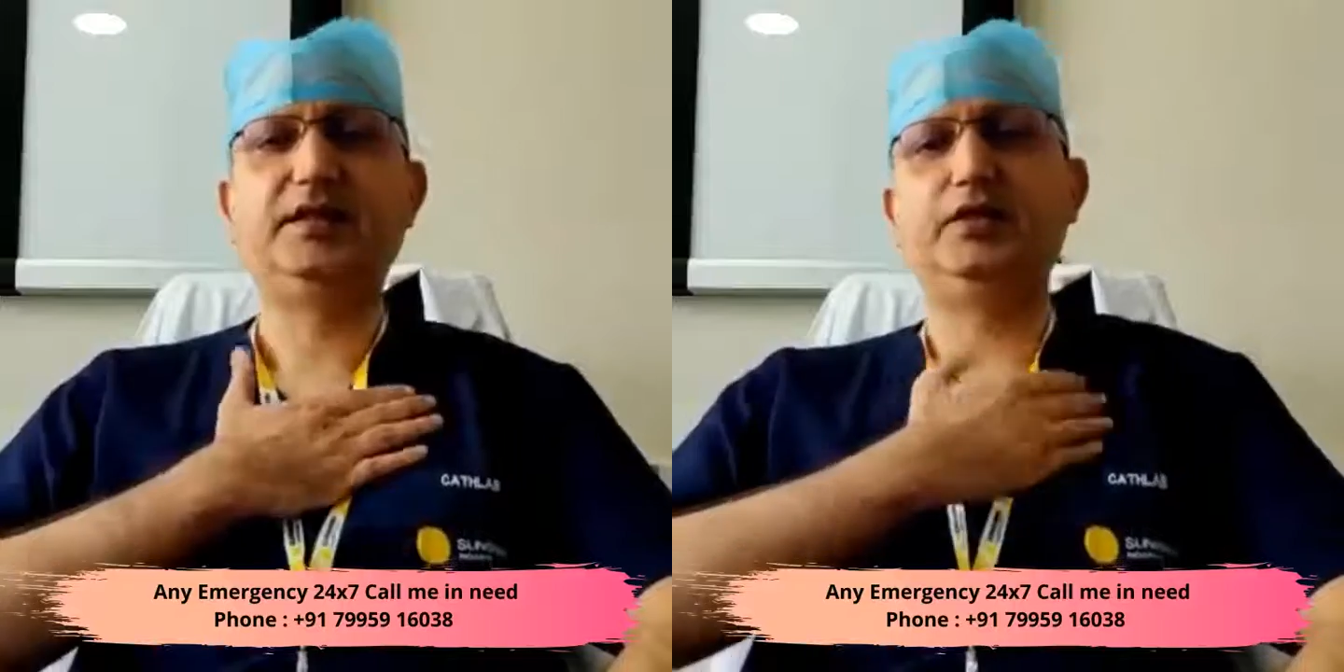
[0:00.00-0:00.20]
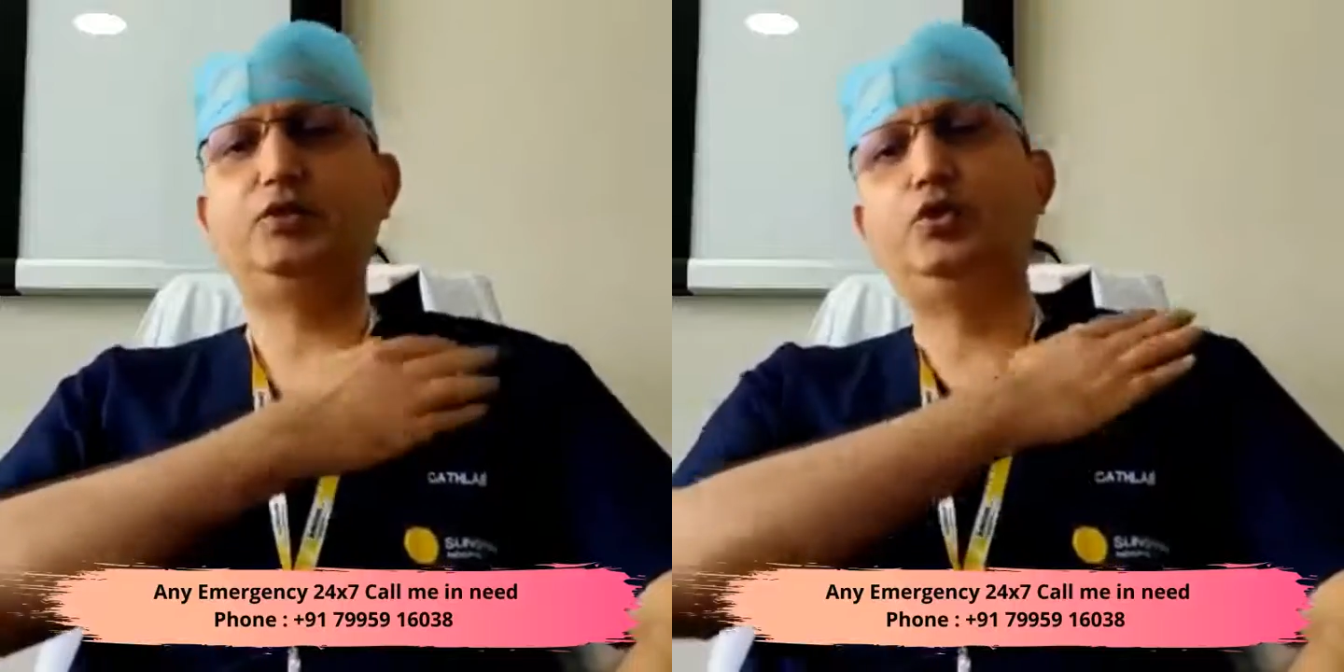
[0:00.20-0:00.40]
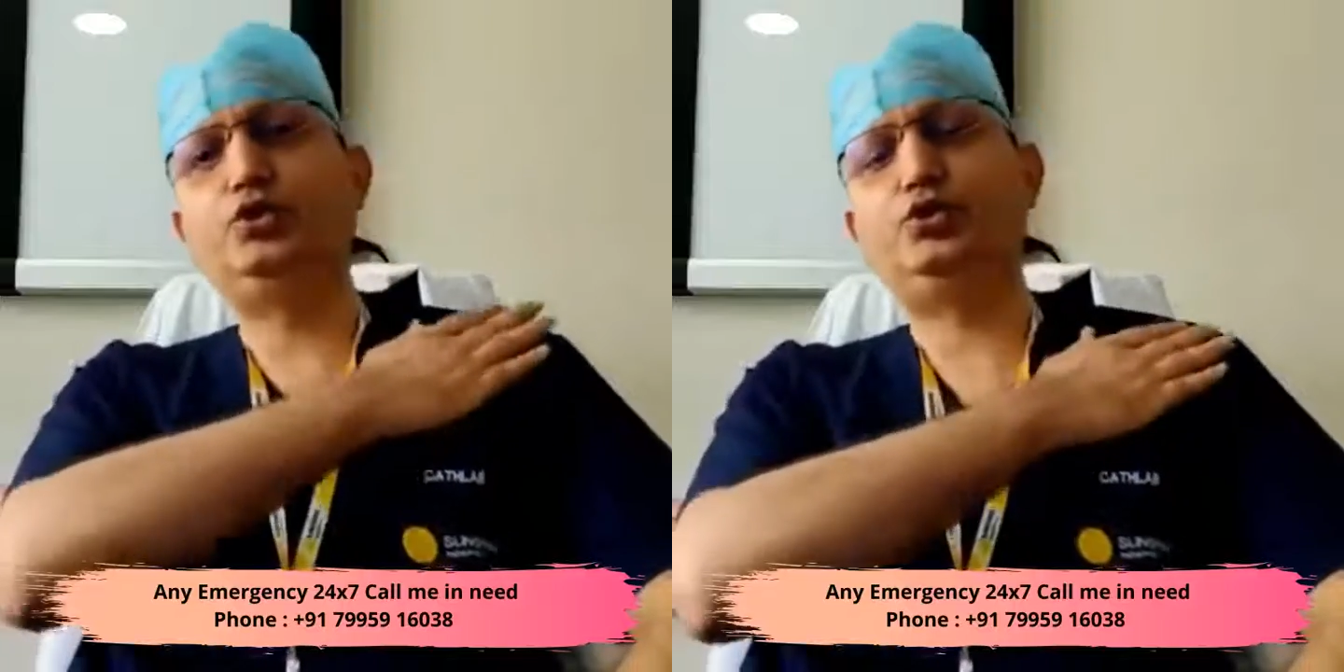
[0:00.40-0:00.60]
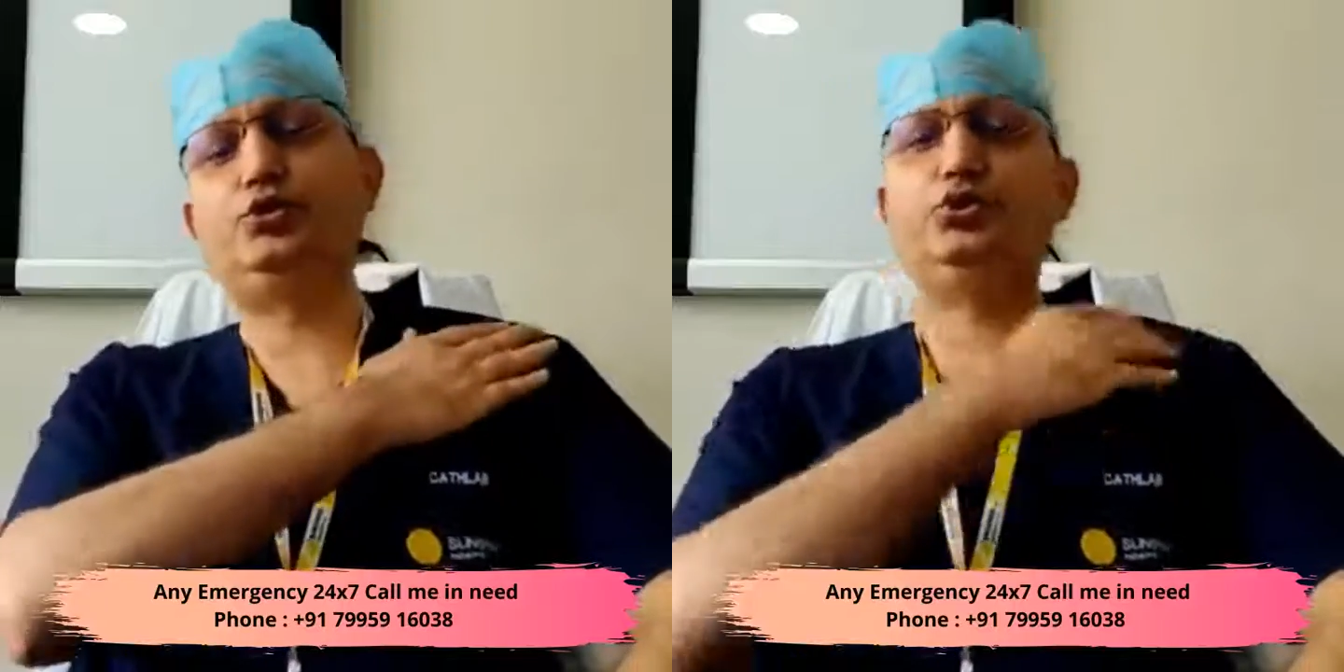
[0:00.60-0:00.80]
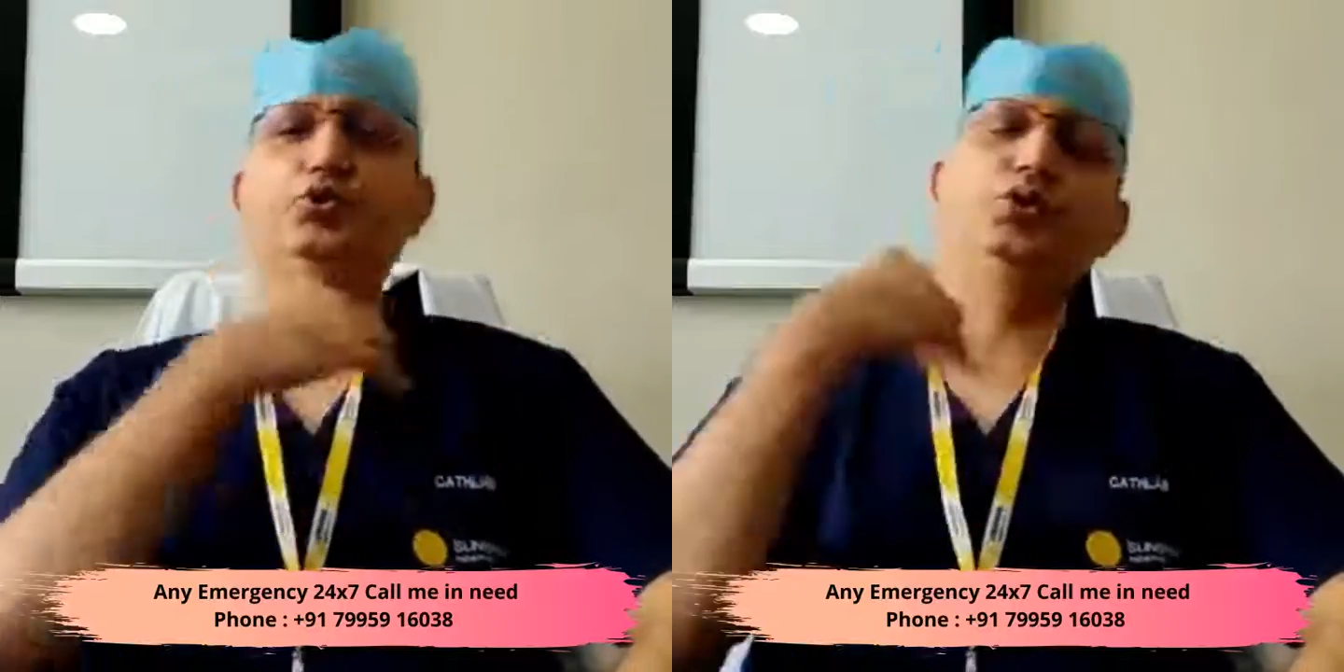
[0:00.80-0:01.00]
It goes to
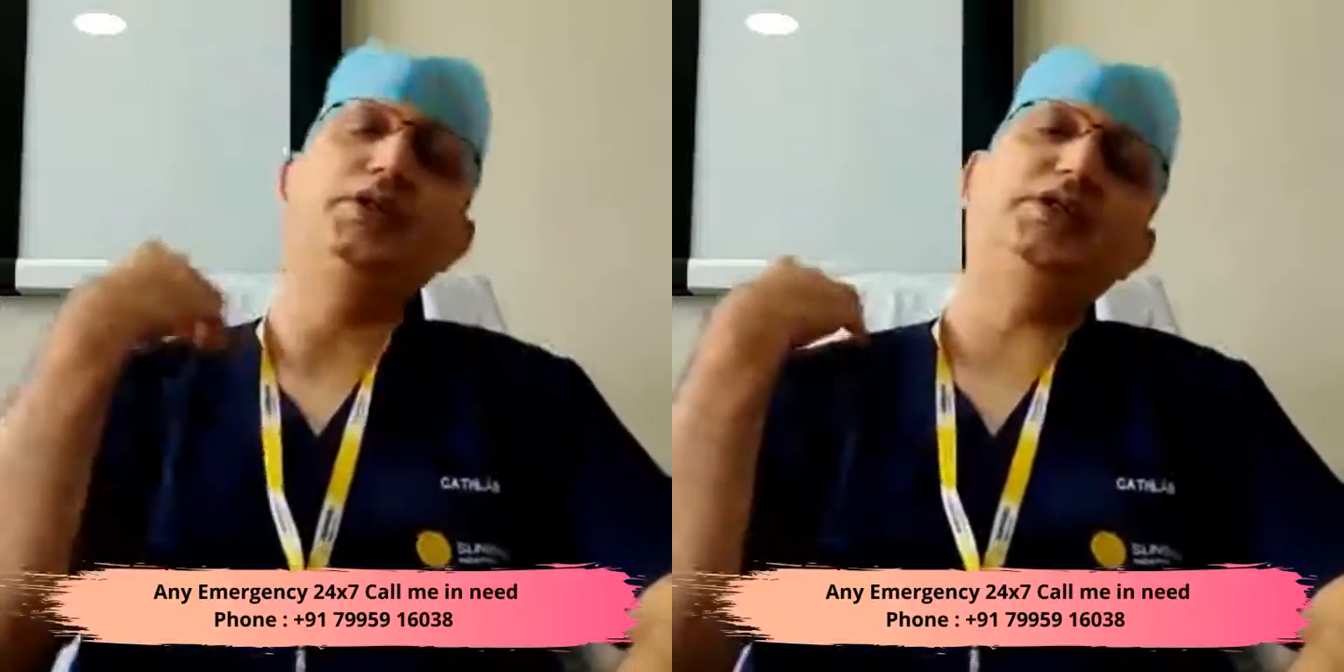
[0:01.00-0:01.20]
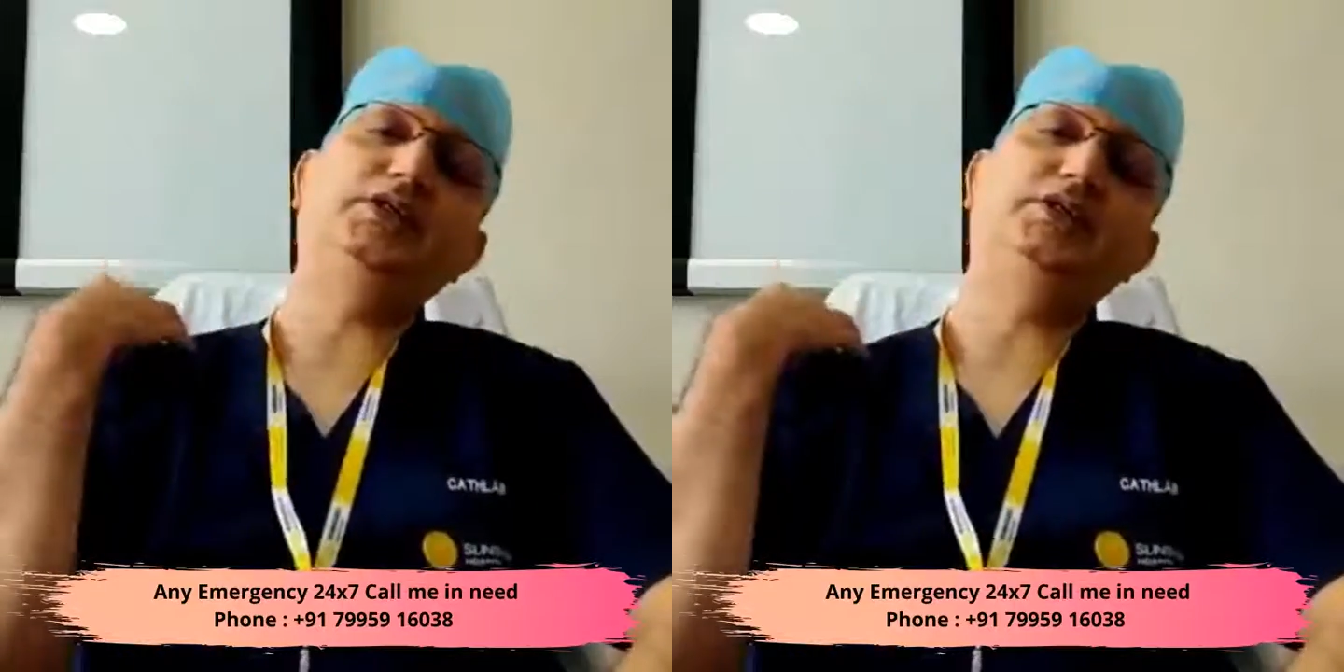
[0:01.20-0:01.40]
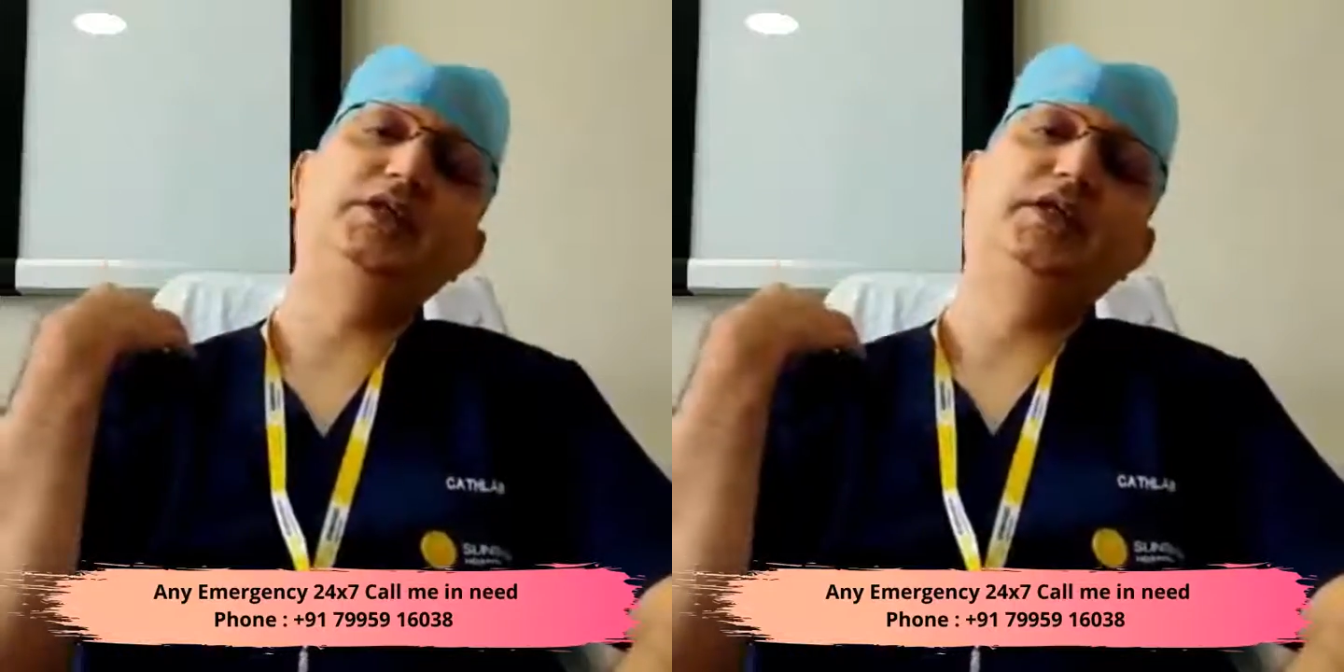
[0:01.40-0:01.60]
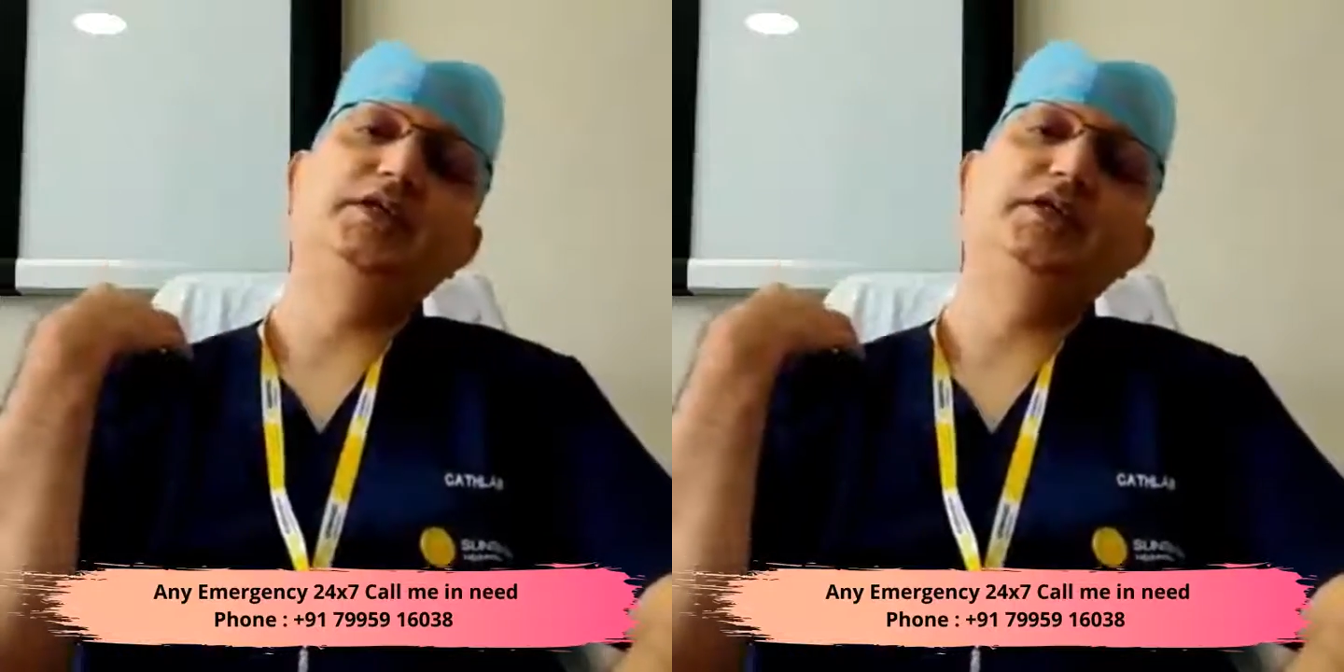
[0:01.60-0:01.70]
shoulders,